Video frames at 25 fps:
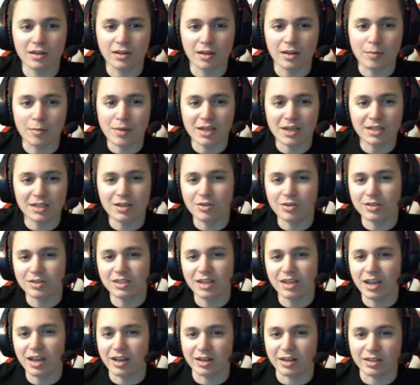That makes no
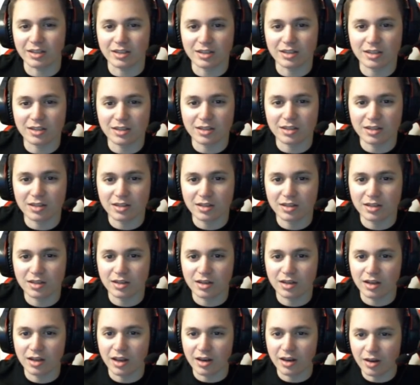sense.
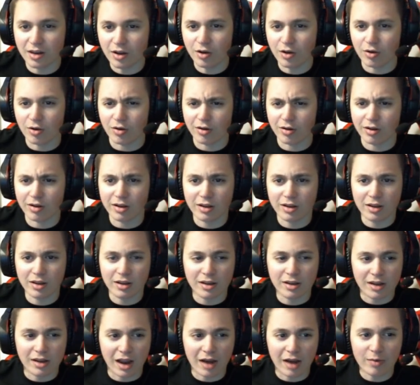And no,
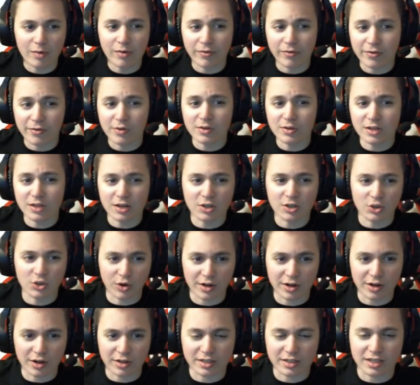I refuse to
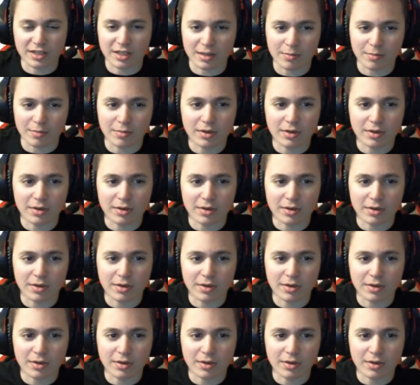join your team.